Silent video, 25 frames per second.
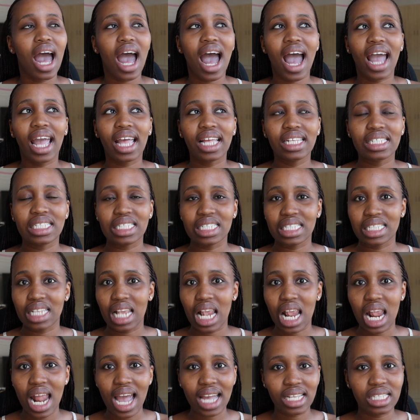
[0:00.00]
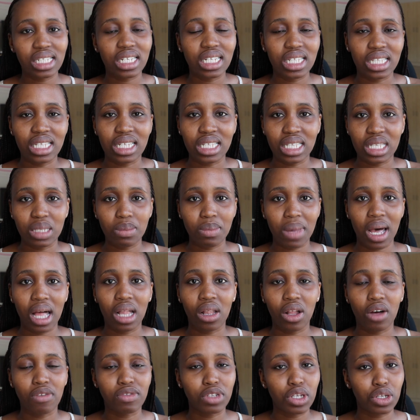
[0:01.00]
I disliked the
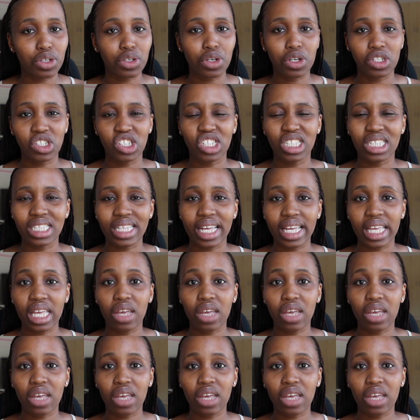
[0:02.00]
smell of detergents.